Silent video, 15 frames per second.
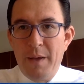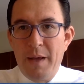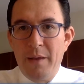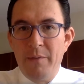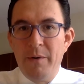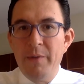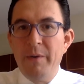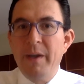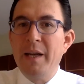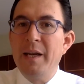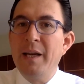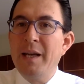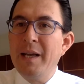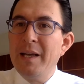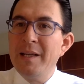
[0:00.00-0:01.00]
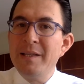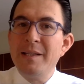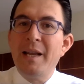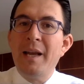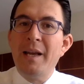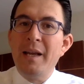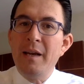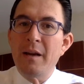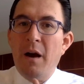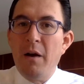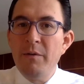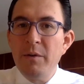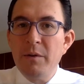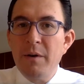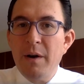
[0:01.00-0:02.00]
at the very beginning is that in
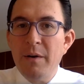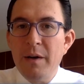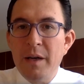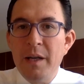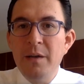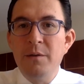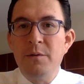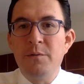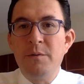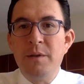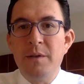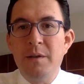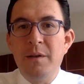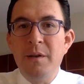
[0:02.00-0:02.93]
overcrowded industries,